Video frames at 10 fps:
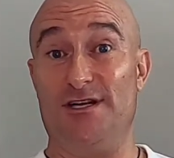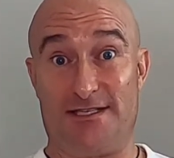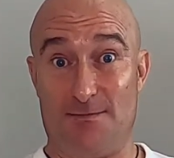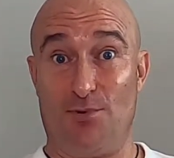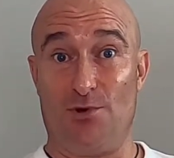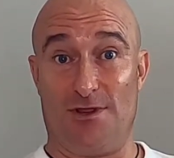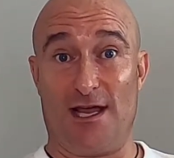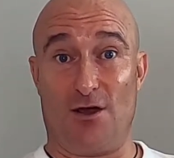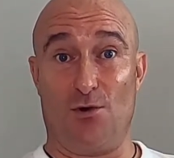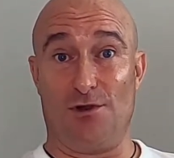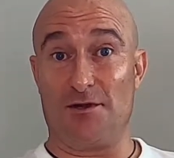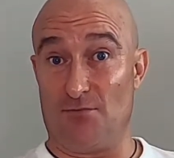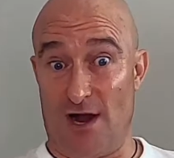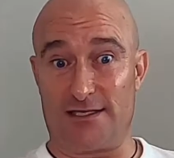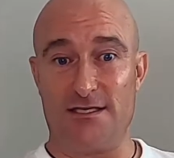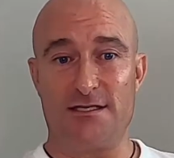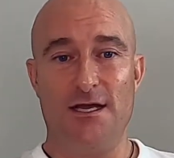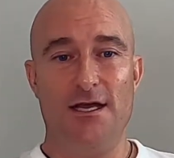and it's important they call it a practice,